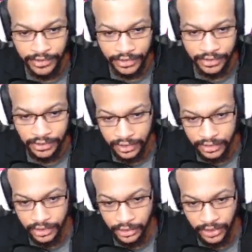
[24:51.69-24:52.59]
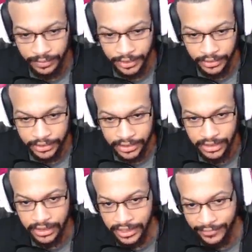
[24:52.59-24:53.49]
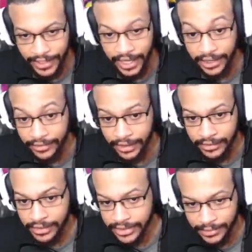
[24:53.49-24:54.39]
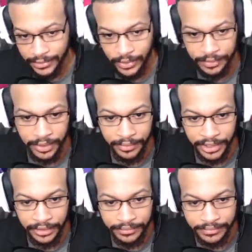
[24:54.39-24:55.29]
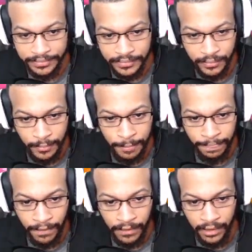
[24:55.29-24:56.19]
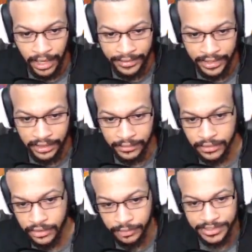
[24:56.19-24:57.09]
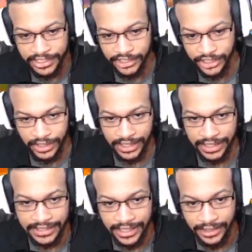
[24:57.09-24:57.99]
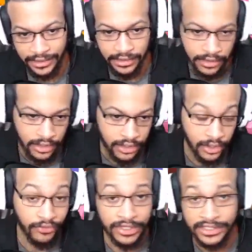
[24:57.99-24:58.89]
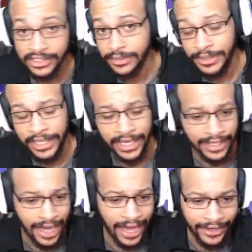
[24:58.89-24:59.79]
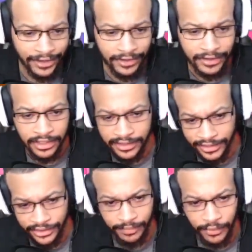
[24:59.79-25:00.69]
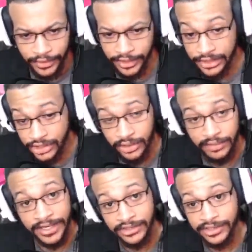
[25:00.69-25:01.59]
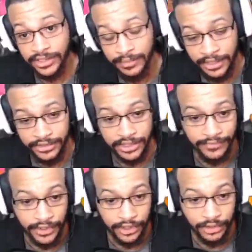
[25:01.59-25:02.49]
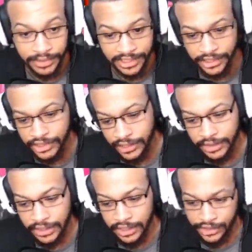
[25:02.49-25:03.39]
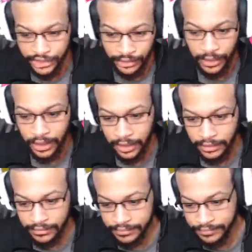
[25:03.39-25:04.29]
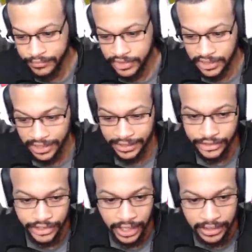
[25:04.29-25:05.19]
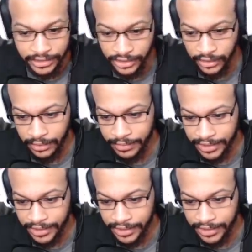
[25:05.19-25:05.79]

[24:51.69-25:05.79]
the quick builds, gave me high ground. I was able to one pump him, and then good positioning, like I said. No reason to be any higher than your opponent. You just want to make yourself in a good position to to land a shot. So I'll play